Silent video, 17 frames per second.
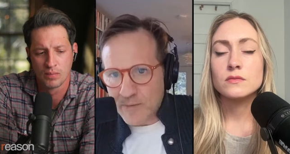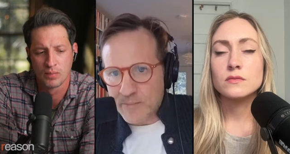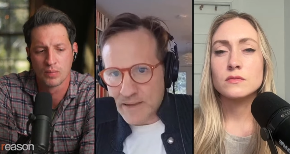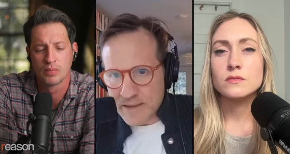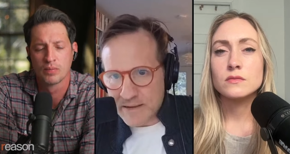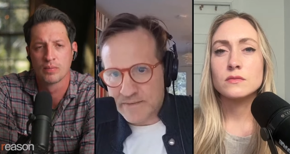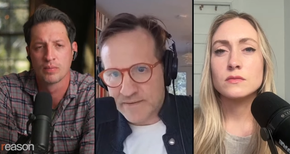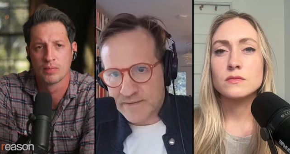
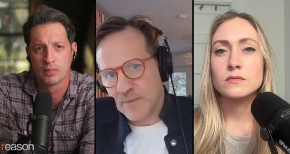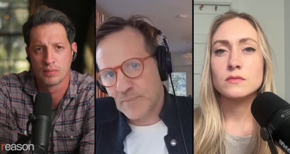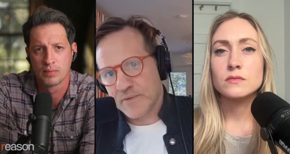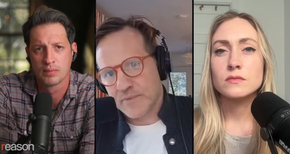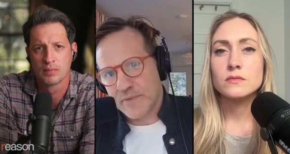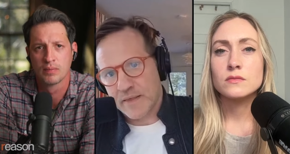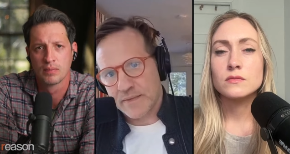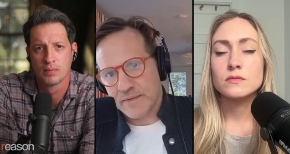Speaker 1: me an
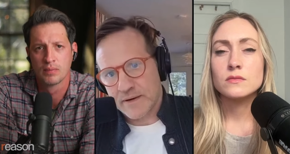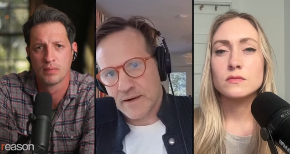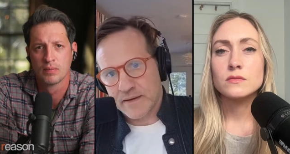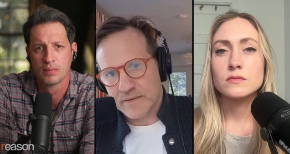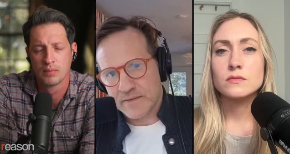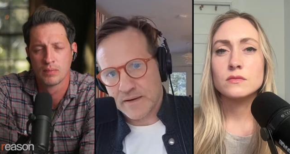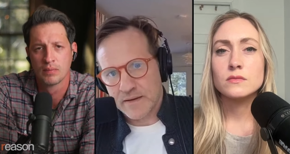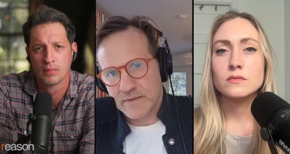example of that in the
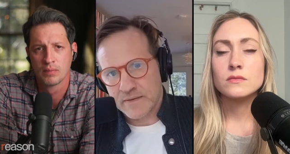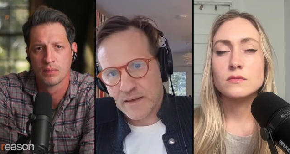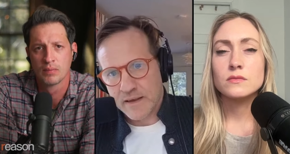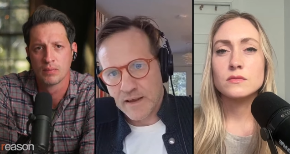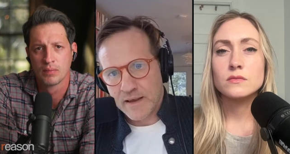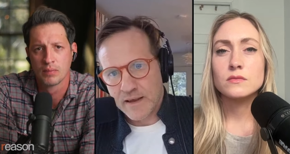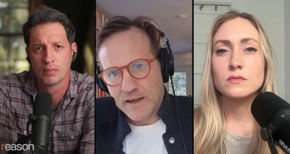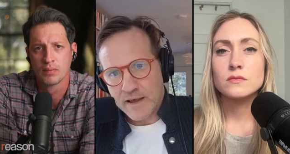United States,
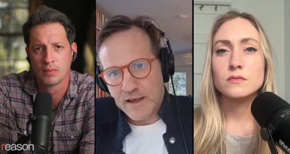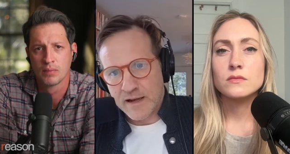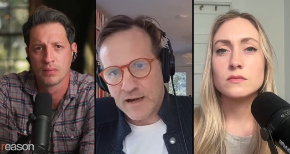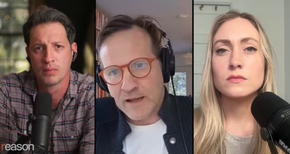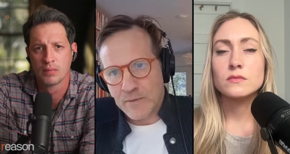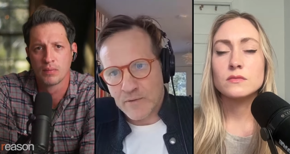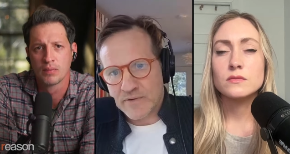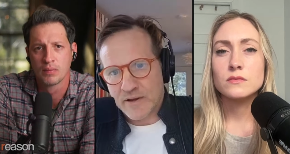
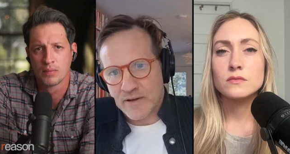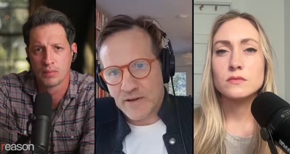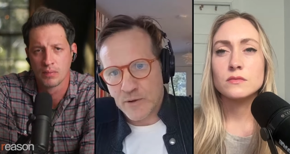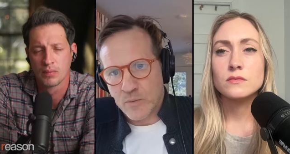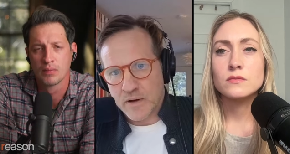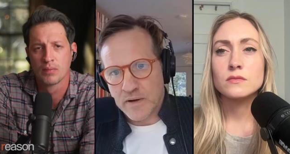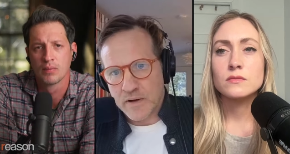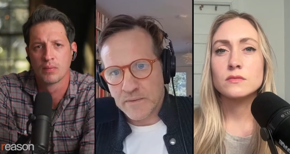and I will tell
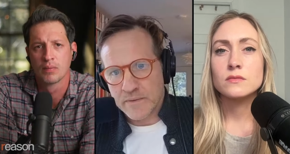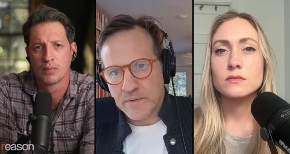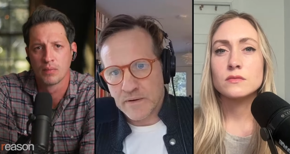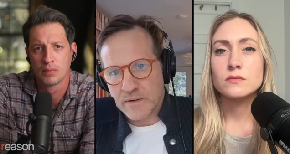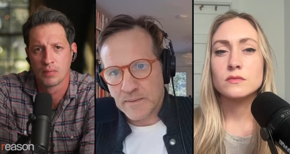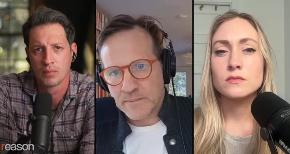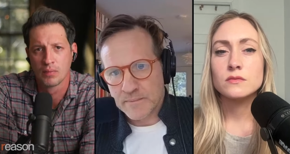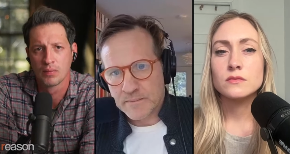you why you're
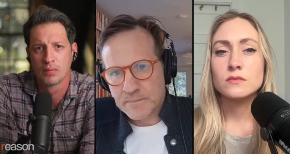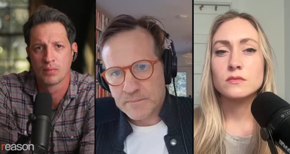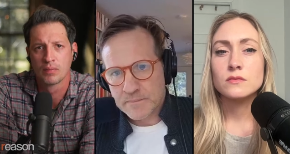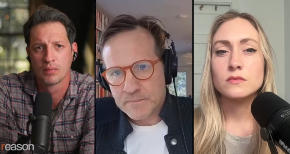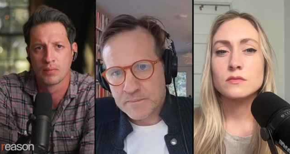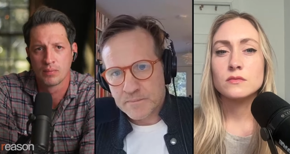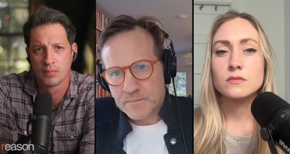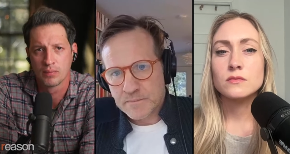wrong.
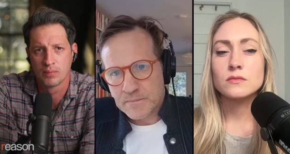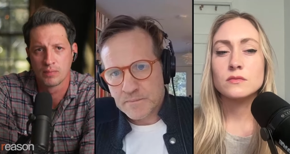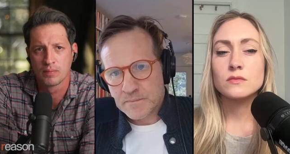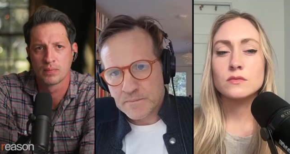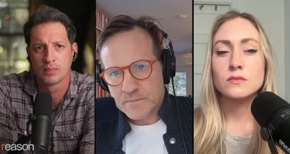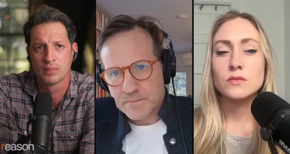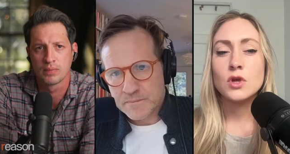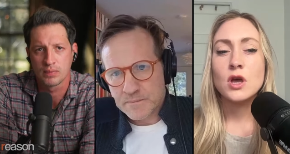
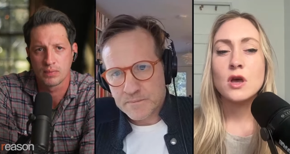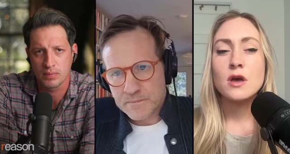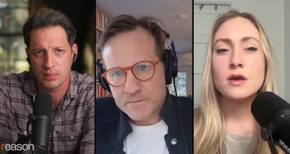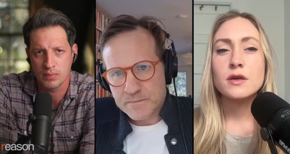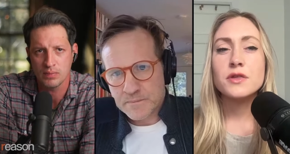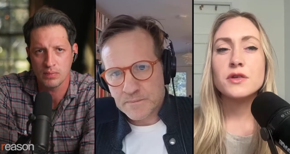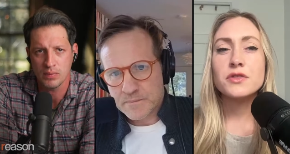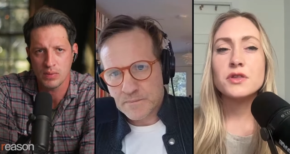
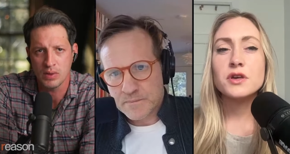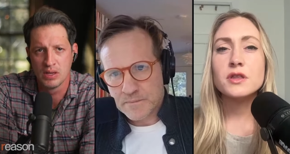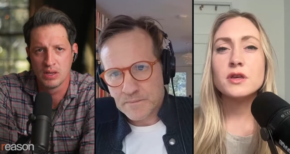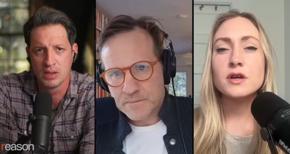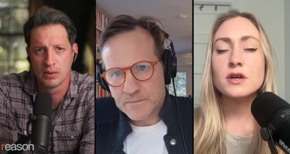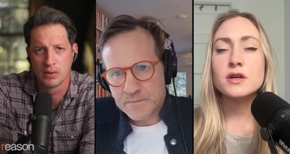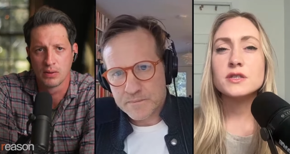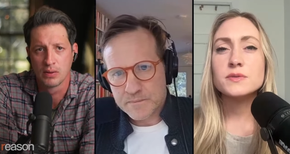
Speaker 2: The
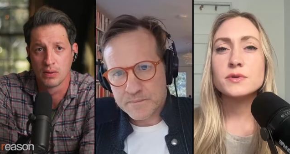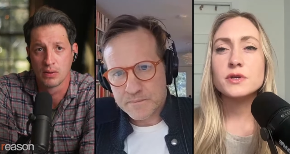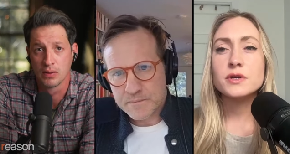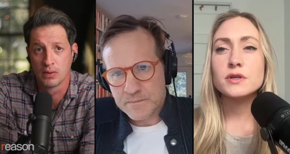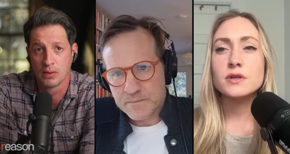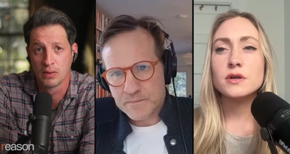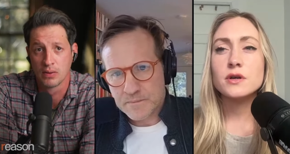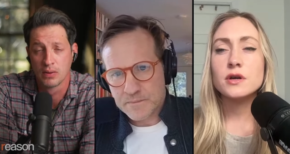thing that has
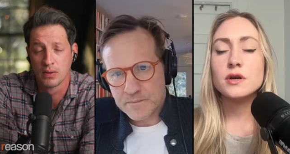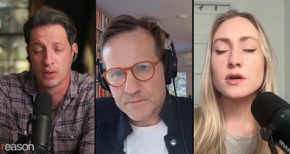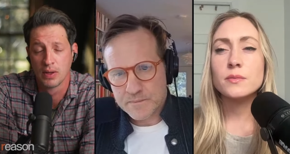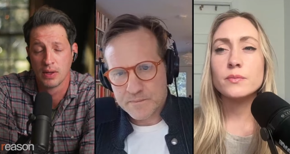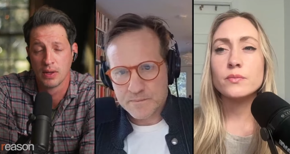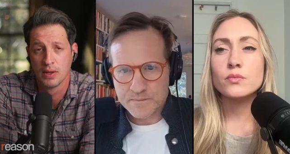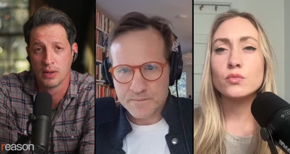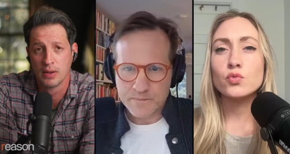been
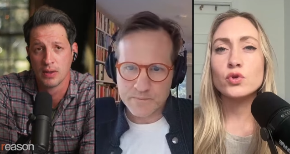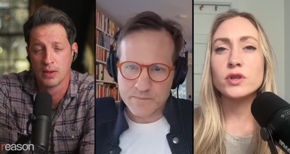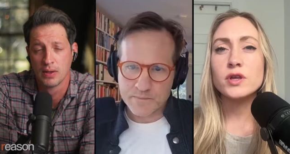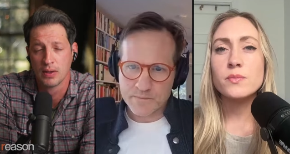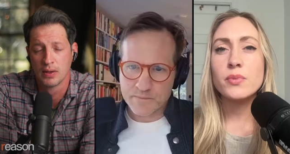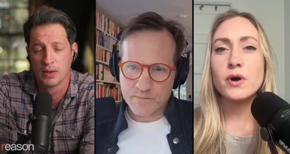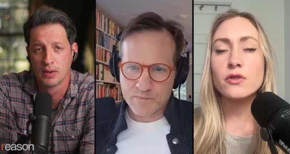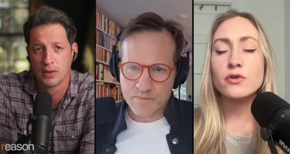um,
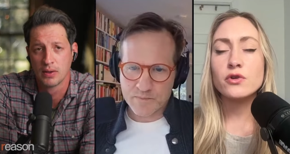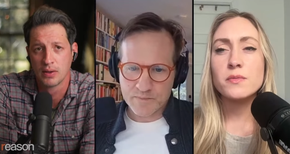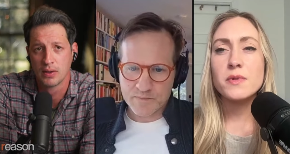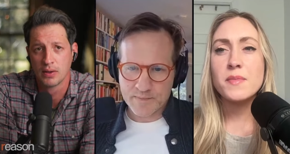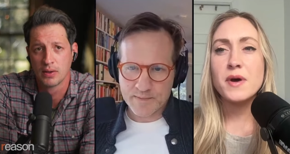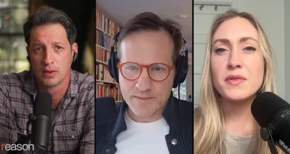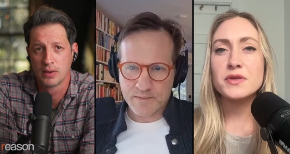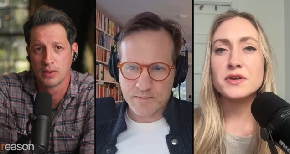really
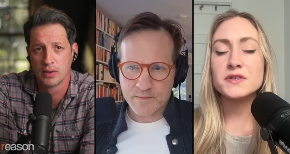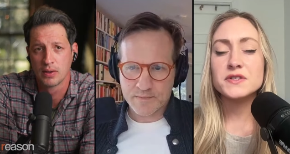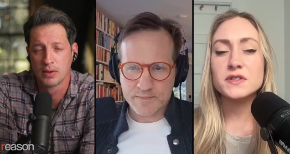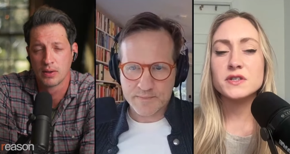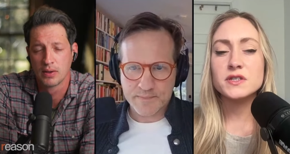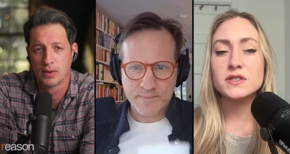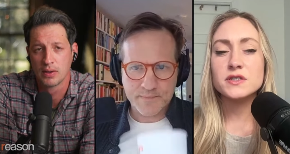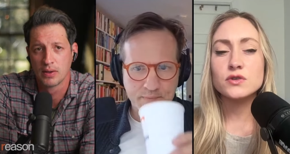bothering me about
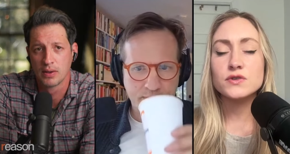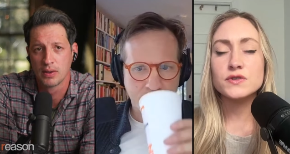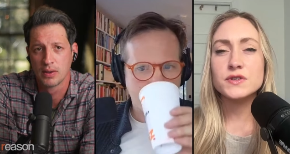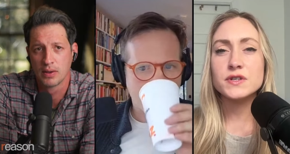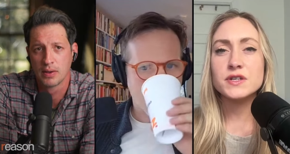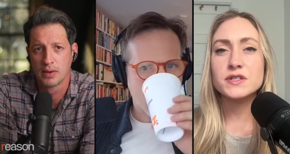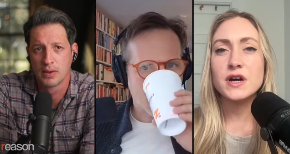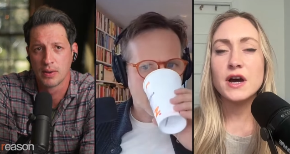this is there's an